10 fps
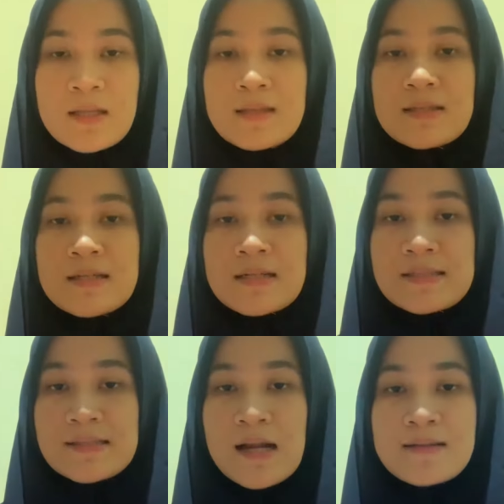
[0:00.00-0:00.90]
The
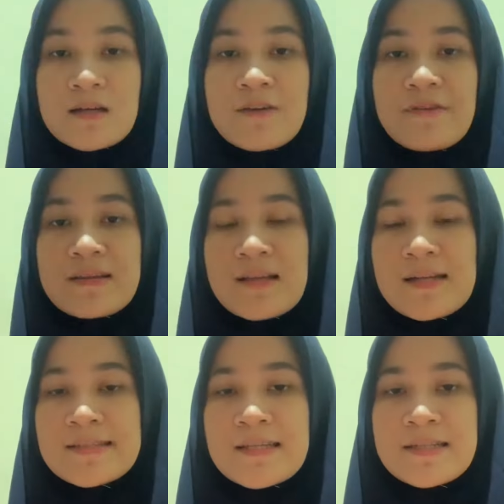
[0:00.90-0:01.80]
results of
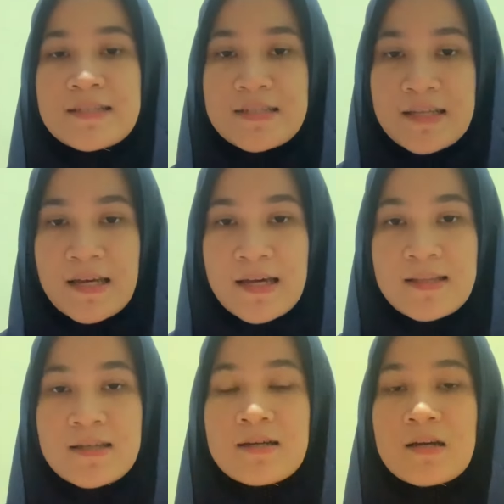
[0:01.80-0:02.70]
analysis
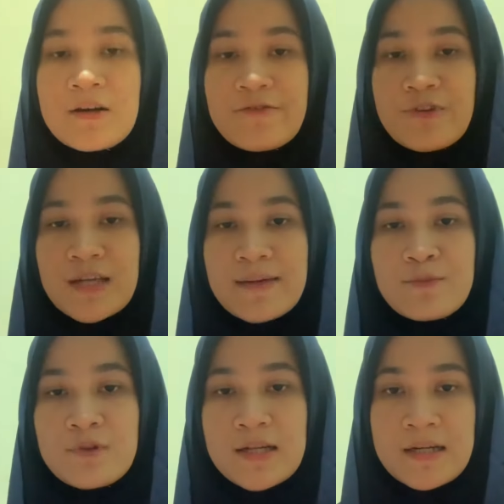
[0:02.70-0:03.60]
indicate
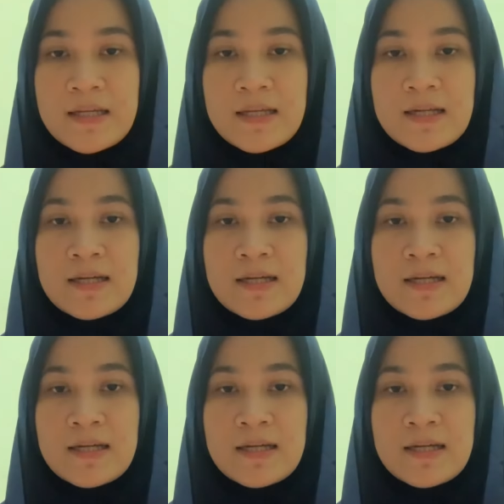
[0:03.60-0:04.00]
vocabulary.